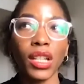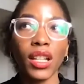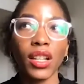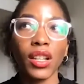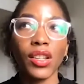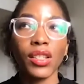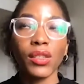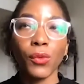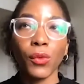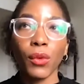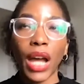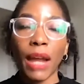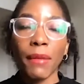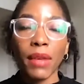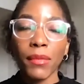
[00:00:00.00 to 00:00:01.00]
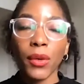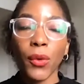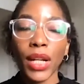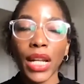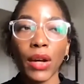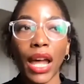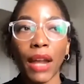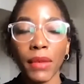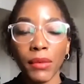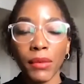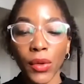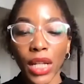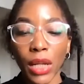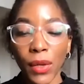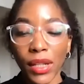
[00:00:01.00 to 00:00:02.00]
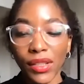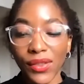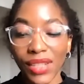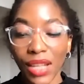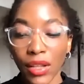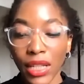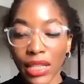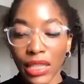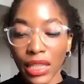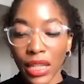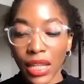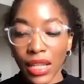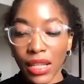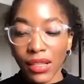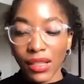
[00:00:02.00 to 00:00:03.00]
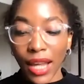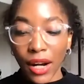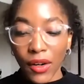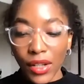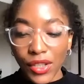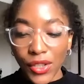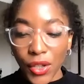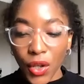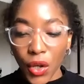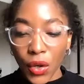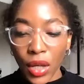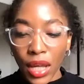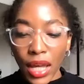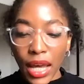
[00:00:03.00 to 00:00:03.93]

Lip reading: Because I remember when I went to South Italy in Taranto,